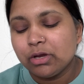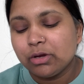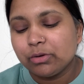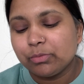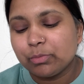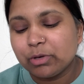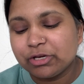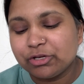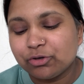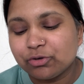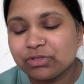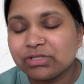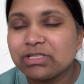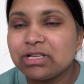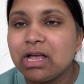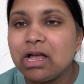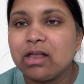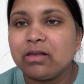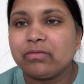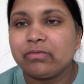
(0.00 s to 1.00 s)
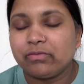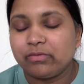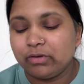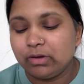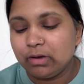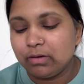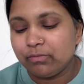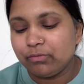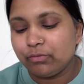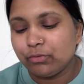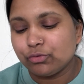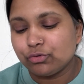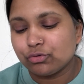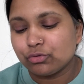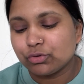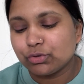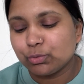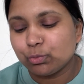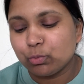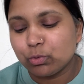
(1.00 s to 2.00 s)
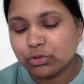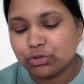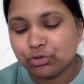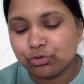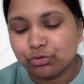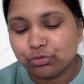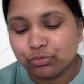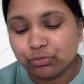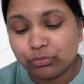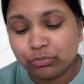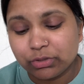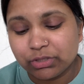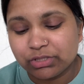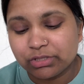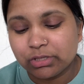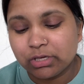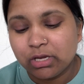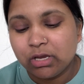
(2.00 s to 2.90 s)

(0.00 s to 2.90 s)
by yourself if you don't want to do it.